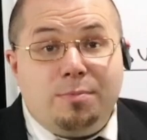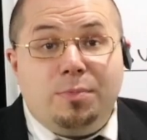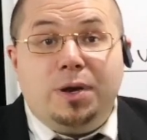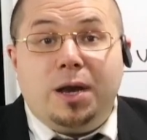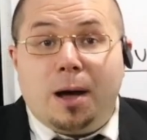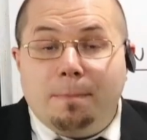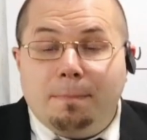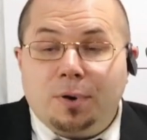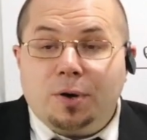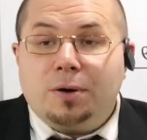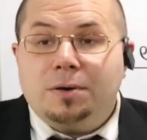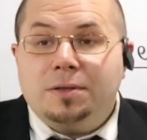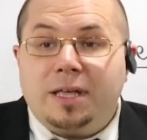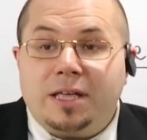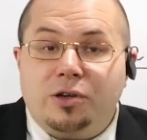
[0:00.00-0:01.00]

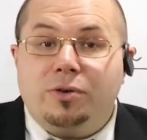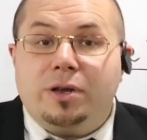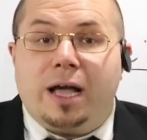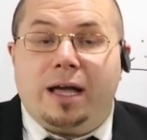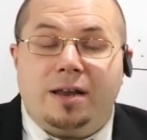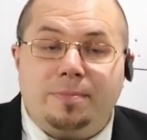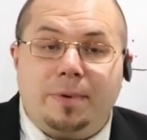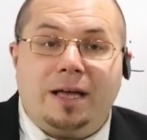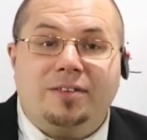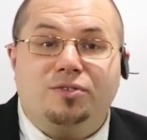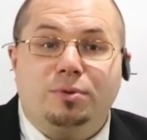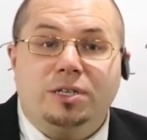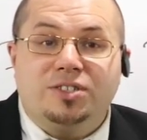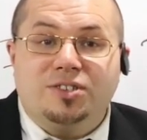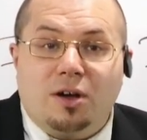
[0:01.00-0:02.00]
number that you'd end up as a
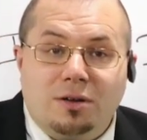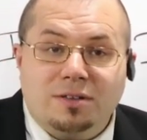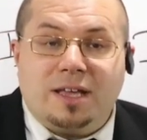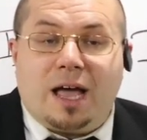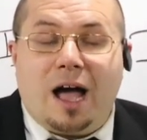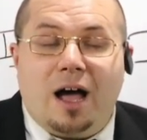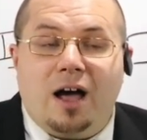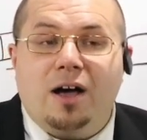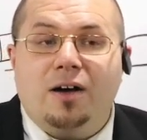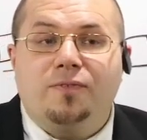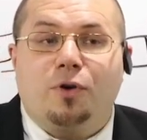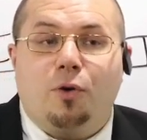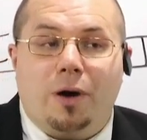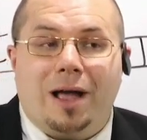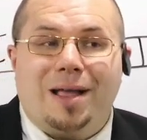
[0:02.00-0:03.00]
result of
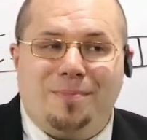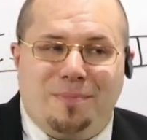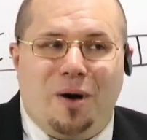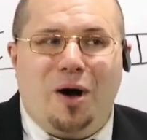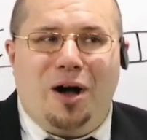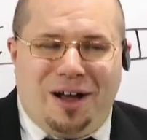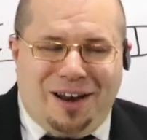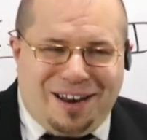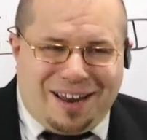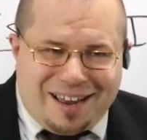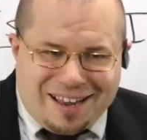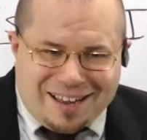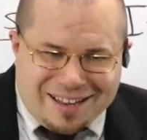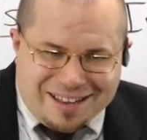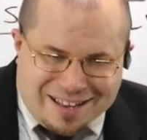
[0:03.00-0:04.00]
going mod
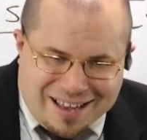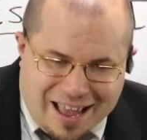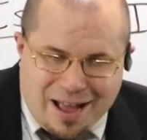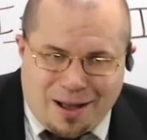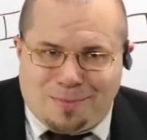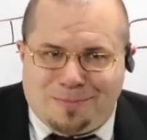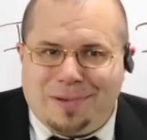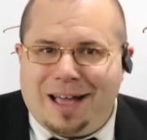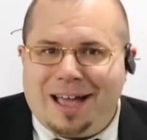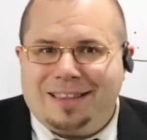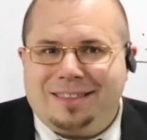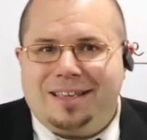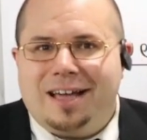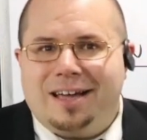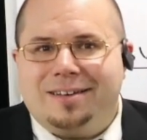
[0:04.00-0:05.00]
m at
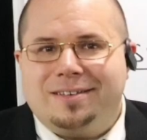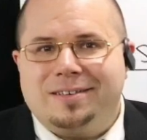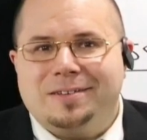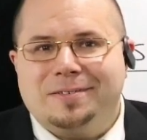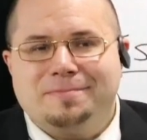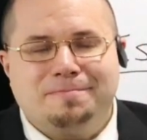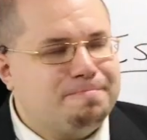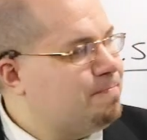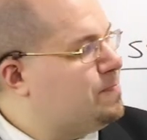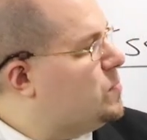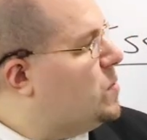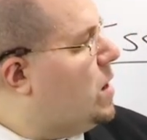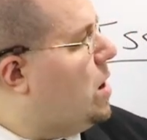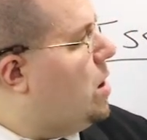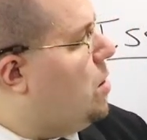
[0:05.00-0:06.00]
the end?
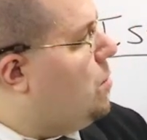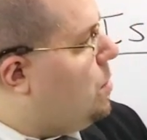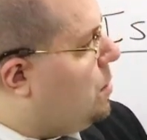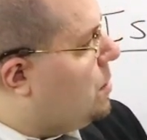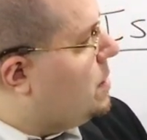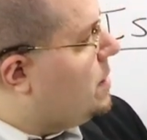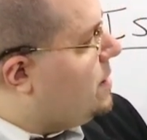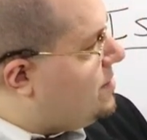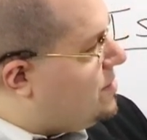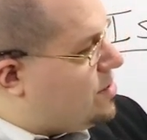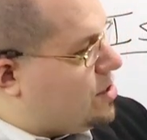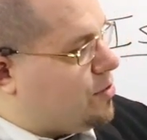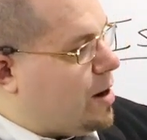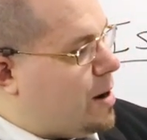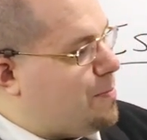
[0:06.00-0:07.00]
Well, this is the
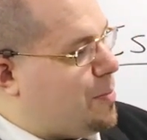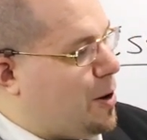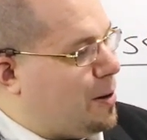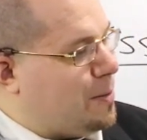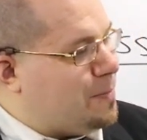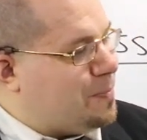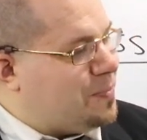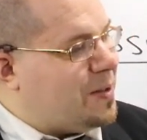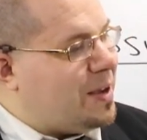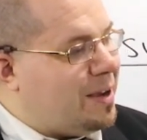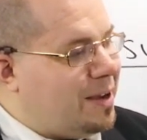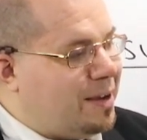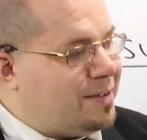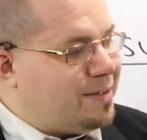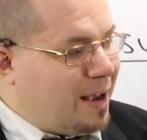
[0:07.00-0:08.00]
great part,
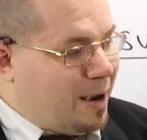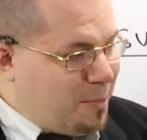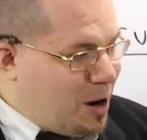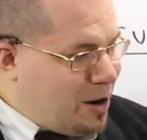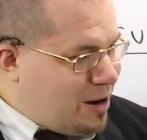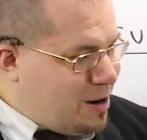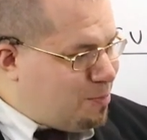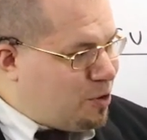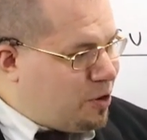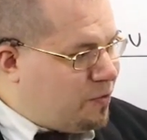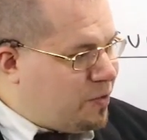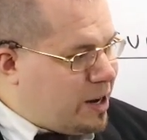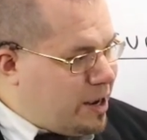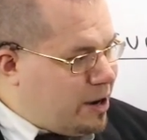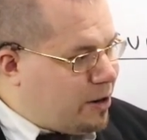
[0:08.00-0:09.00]
is I'm not going to prove
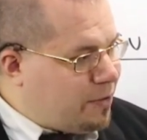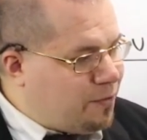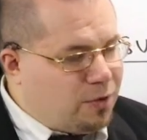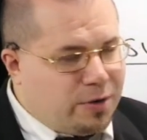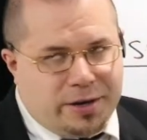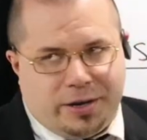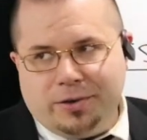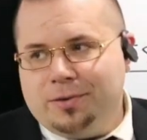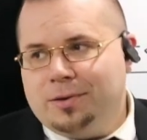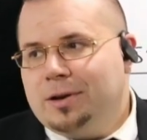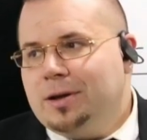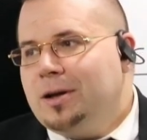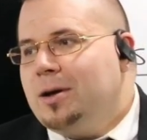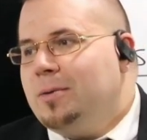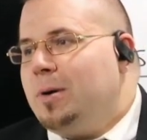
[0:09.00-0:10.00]
it here for you, but